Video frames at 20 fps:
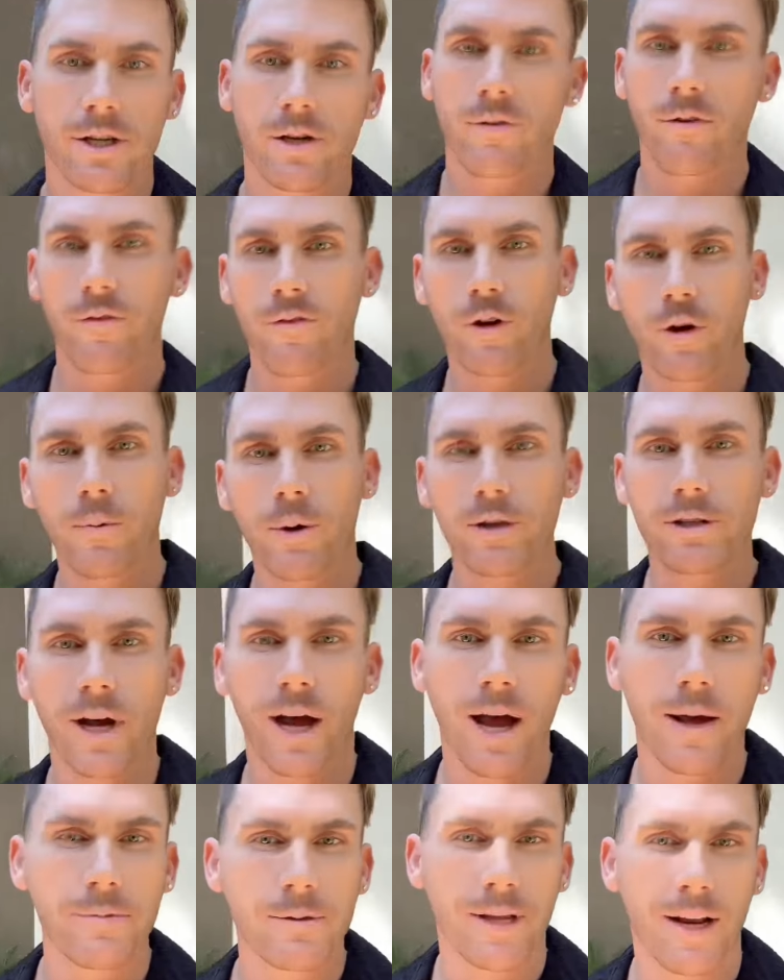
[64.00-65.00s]
over a few more
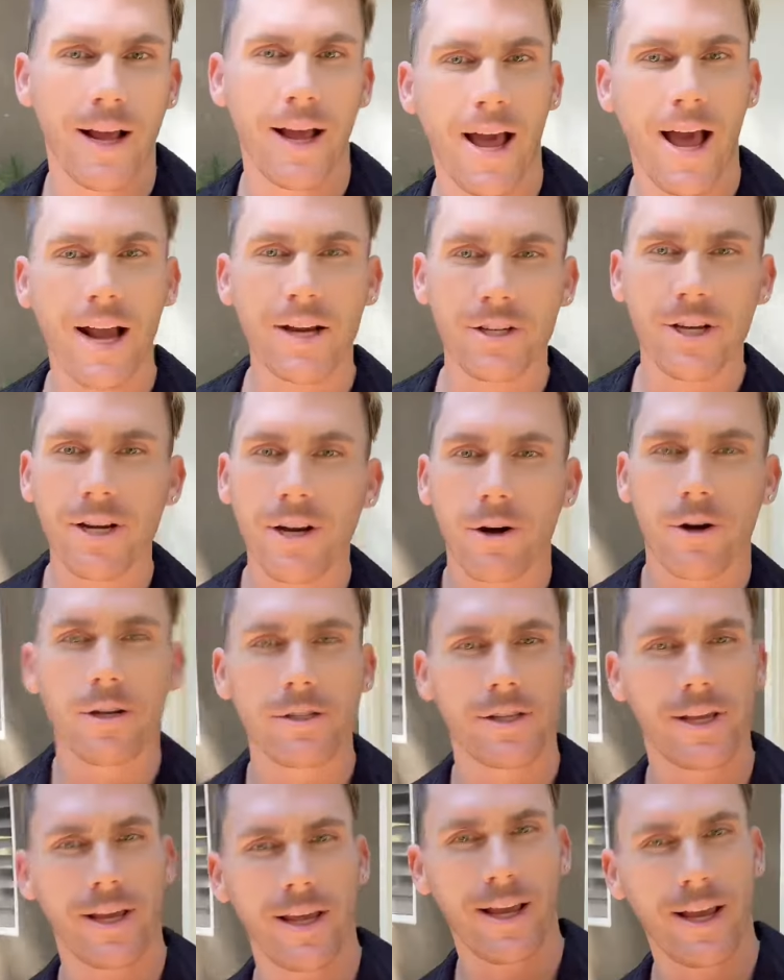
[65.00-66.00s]
times and I actually
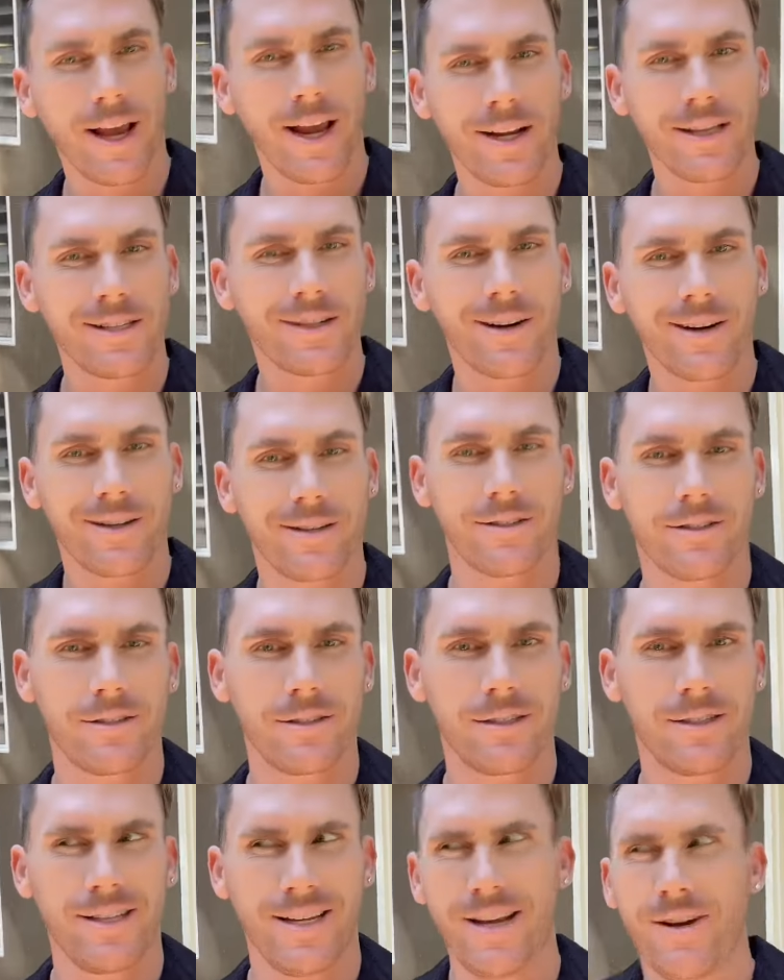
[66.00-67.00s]
noticed that he kind of started
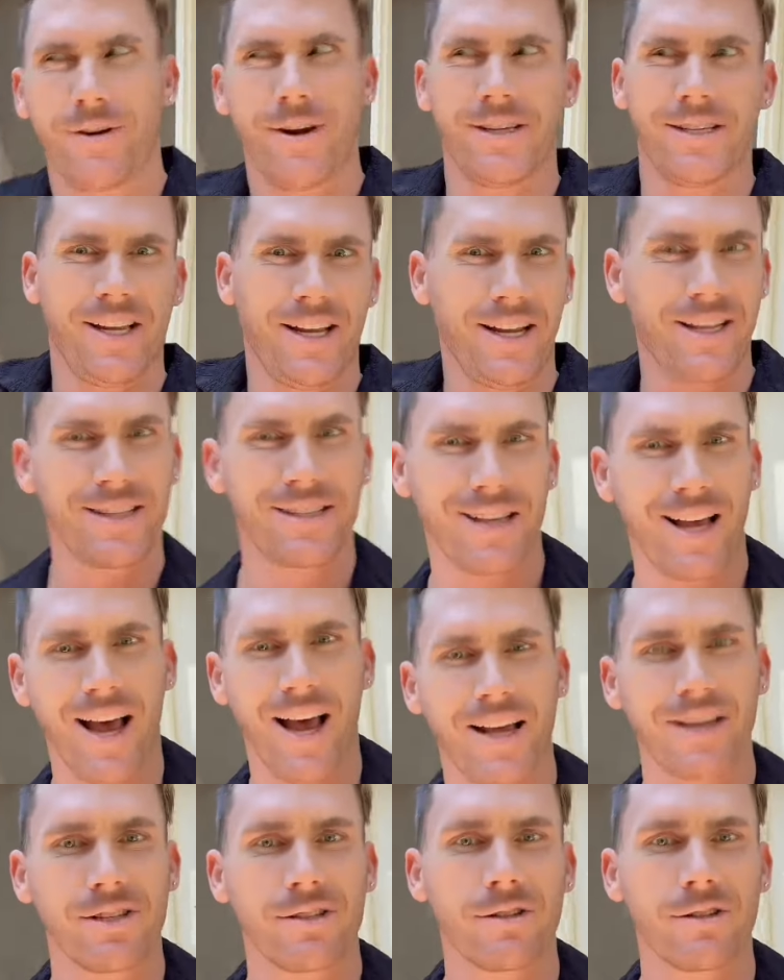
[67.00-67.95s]
decreasing in size.